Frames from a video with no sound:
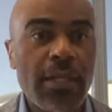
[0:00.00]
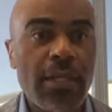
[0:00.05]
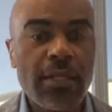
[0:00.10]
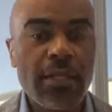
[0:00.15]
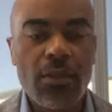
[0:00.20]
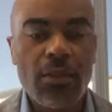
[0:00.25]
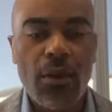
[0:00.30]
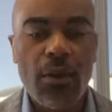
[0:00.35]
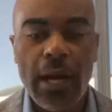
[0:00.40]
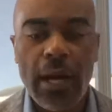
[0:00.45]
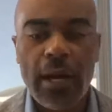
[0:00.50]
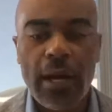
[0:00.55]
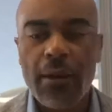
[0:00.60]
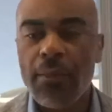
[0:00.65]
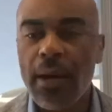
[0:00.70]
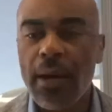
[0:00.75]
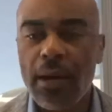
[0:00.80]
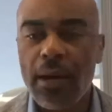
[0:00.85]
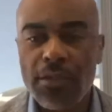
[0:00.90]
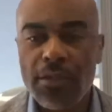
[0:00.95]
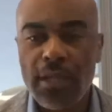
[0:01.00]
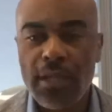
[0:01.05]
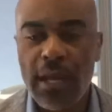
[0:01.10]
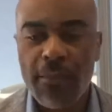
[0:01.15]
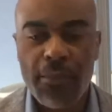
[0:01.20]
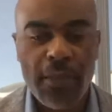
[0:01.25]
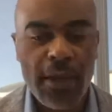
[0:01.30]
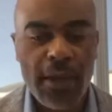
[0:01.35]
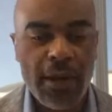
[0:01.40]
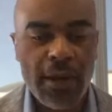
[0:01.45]
So I'll
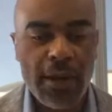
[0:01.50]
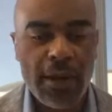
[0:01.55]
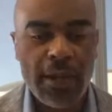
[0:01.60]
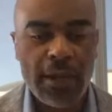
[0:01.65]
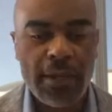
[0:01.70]
stop there